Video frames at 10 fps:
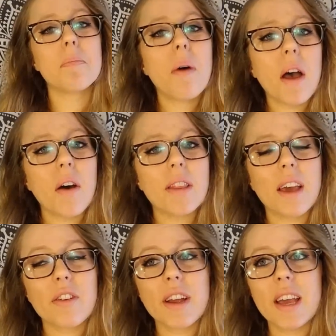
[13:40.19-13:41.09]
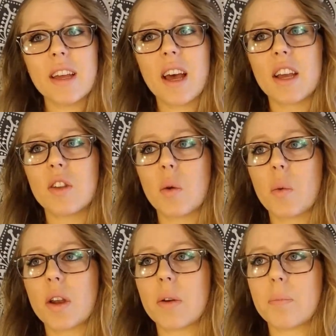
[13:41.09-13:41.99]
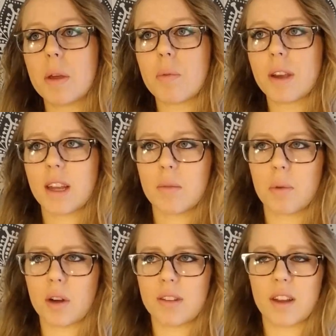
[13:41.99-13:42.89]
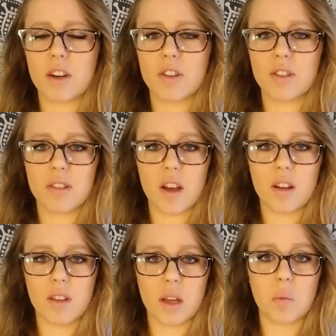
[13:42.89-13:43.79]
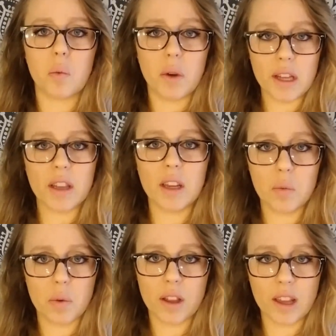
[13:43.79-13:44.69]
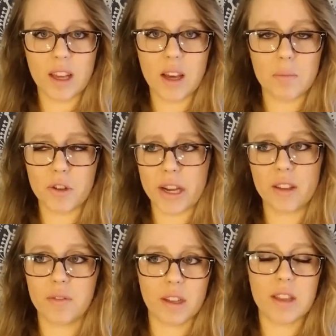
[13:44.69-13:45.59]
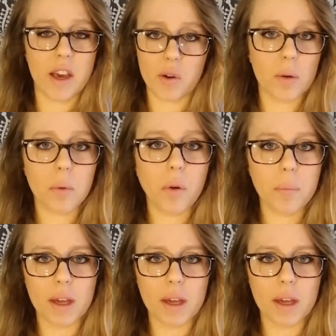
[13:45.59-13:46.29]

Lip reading: But on the other hand, I don't want to be reading books that are just like really objectively terrible,